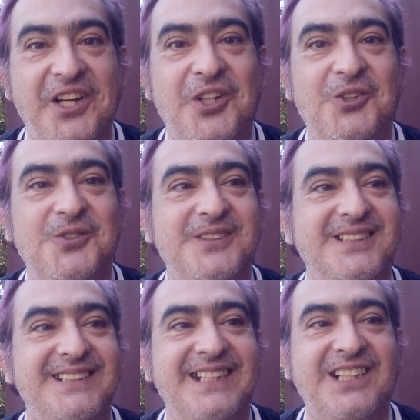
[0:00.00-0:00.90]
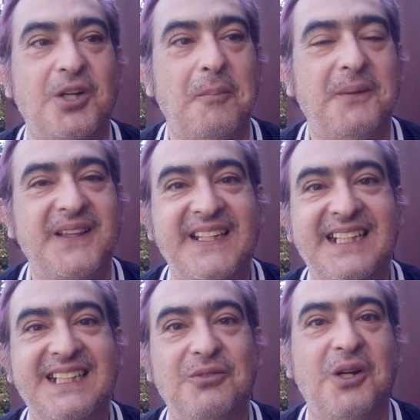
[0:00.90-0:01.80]
know, they
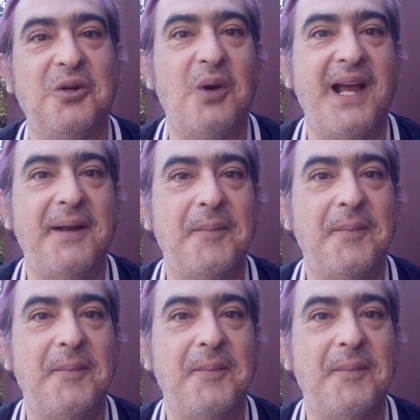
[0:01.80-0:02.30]
completely run away.